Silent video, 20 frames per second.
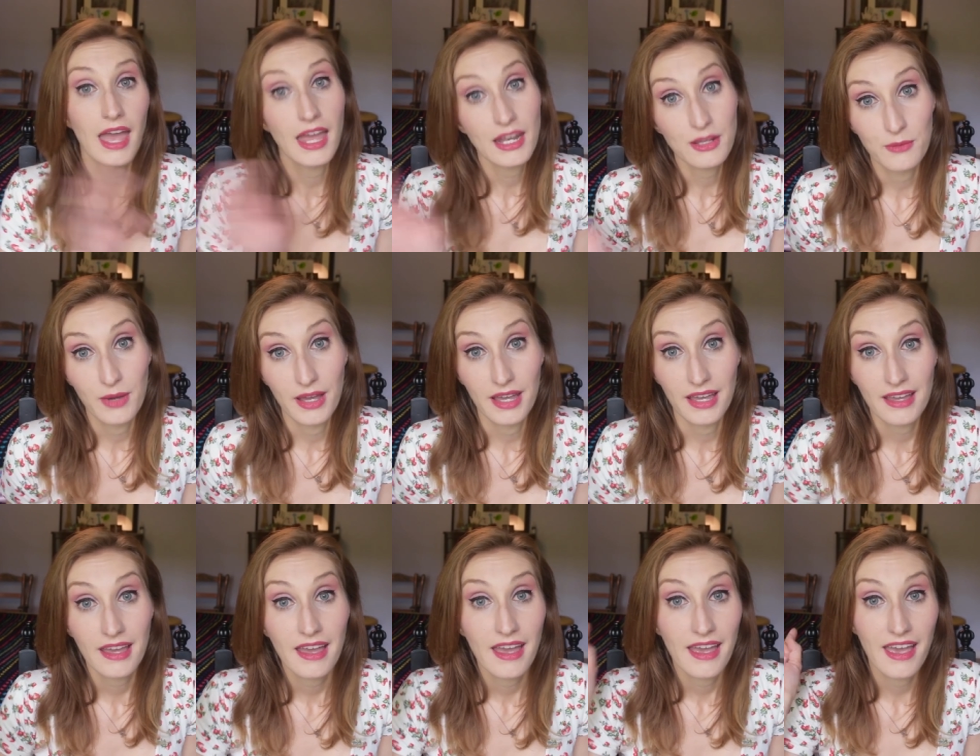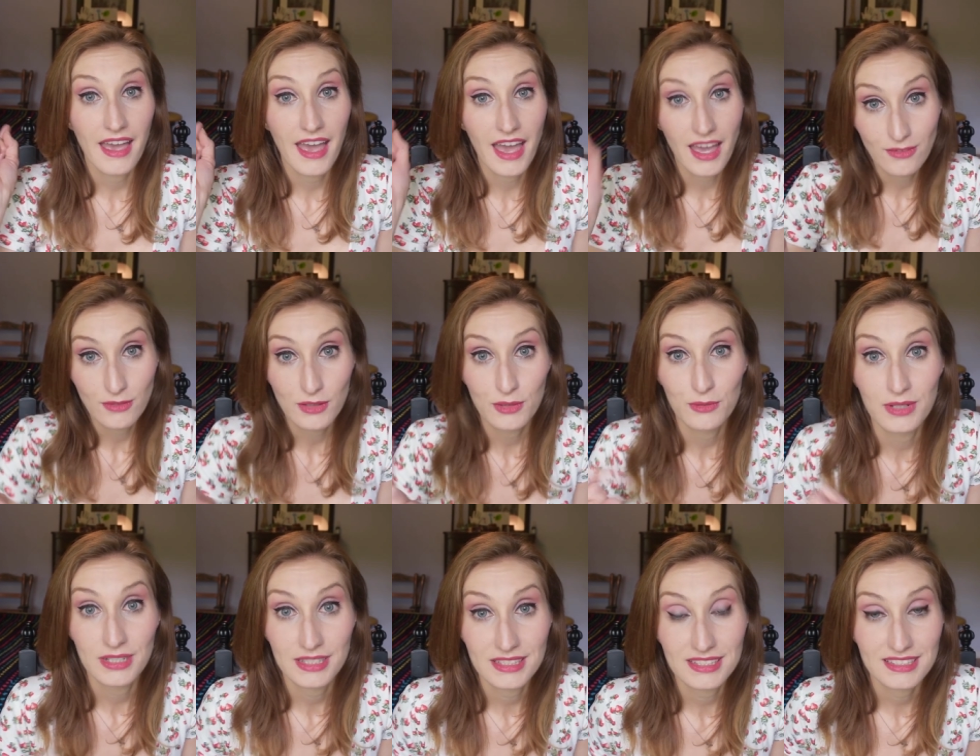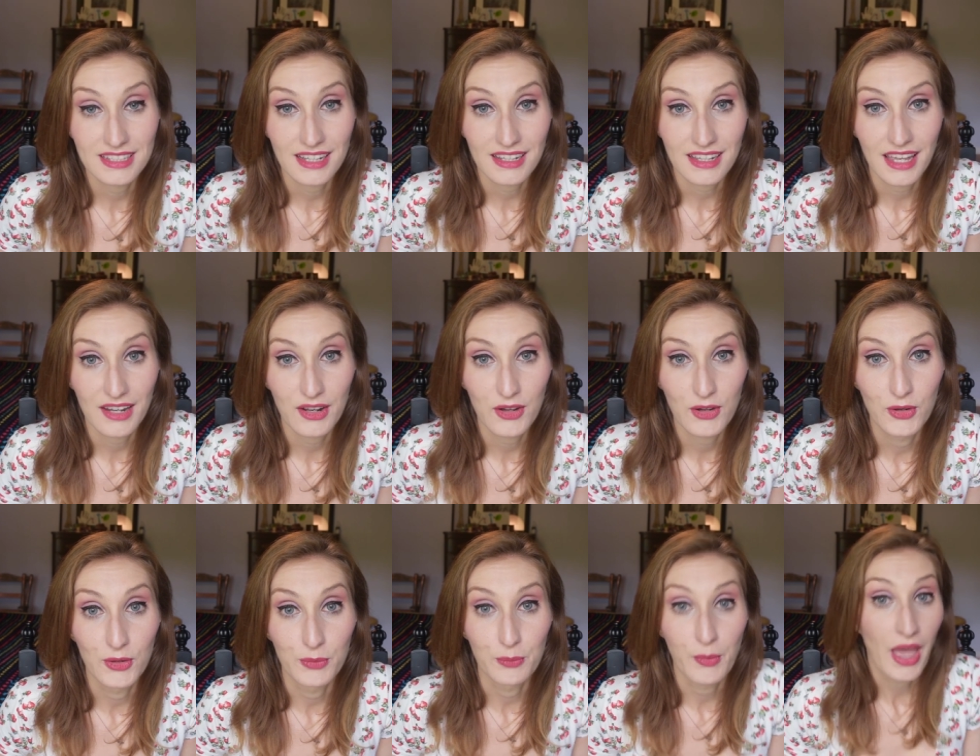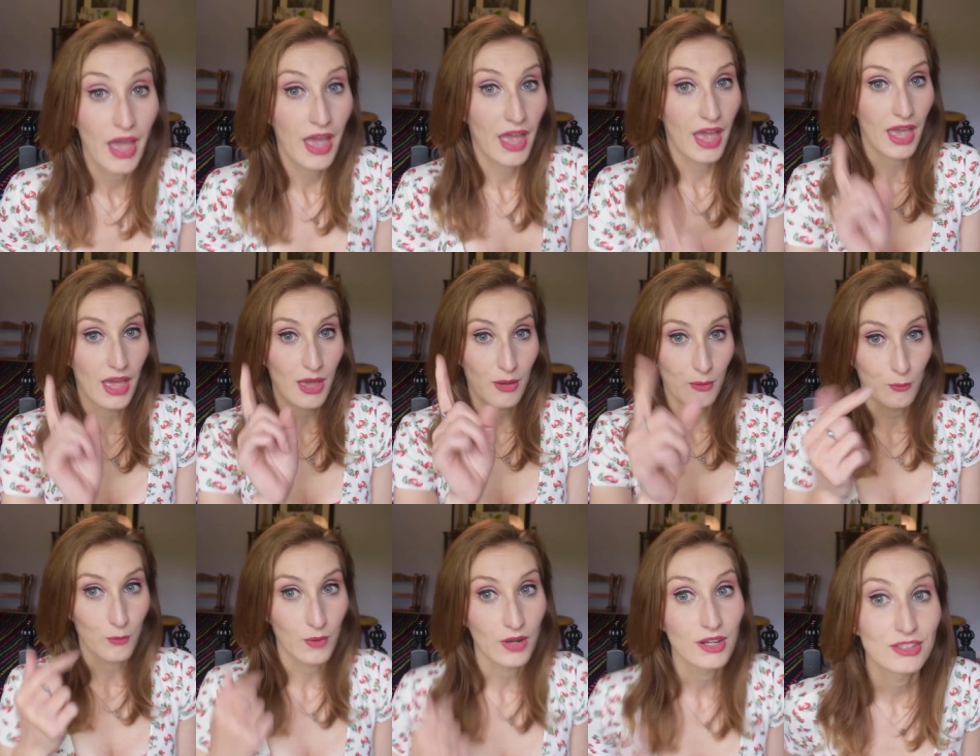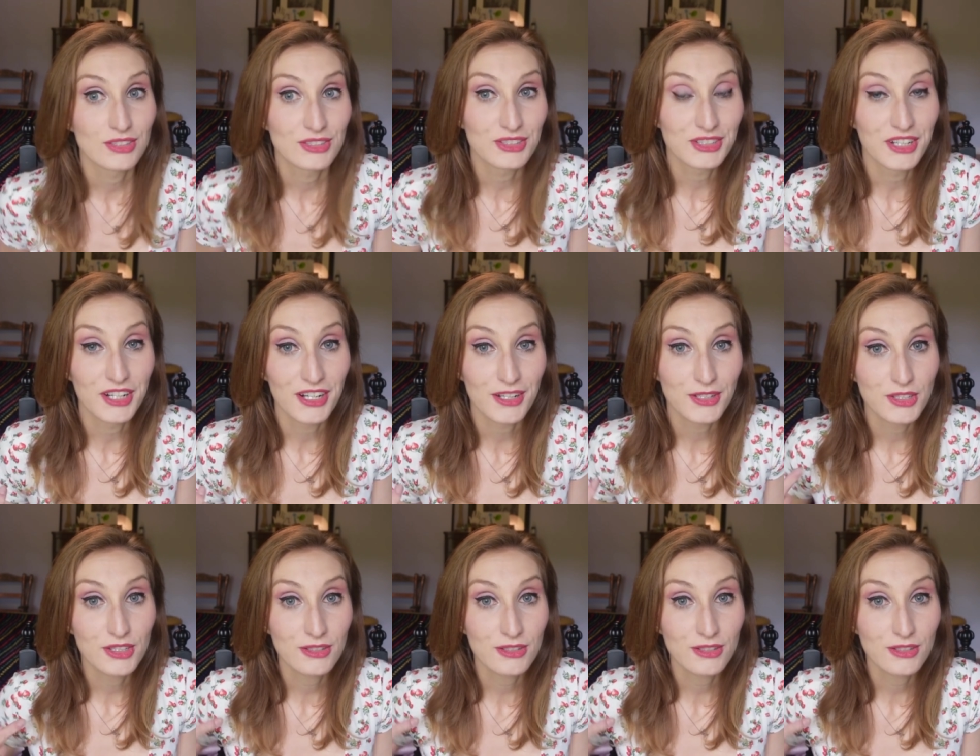Anyway, everyone is stuck at home. And what is your girl